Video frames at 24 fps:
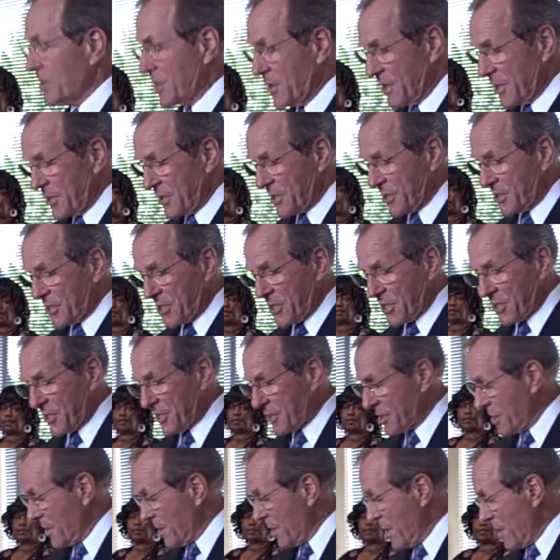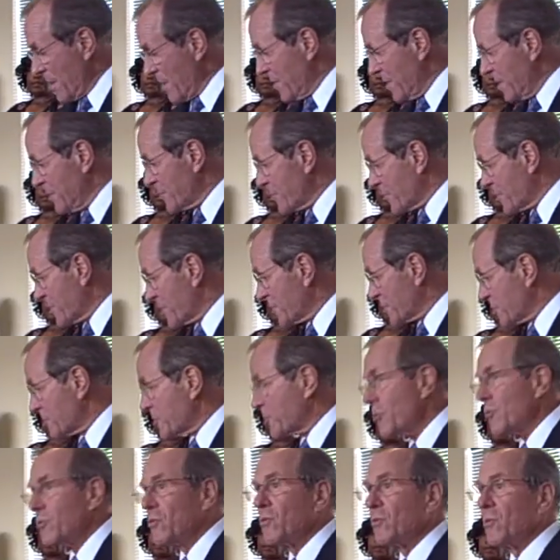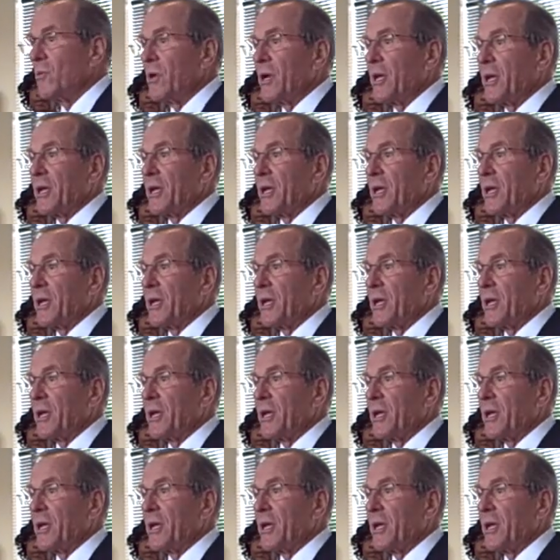So these are just two